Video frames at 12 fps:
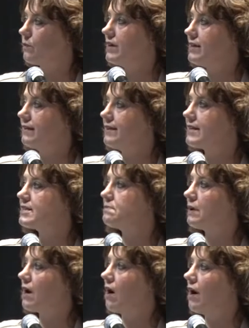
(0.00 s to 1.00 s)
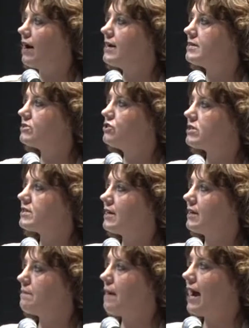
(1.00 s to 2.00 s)
we did this because just
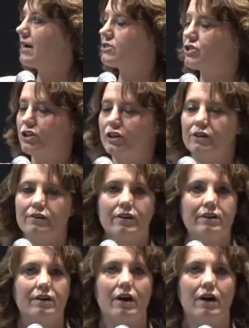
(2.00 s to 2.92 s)
in the past year,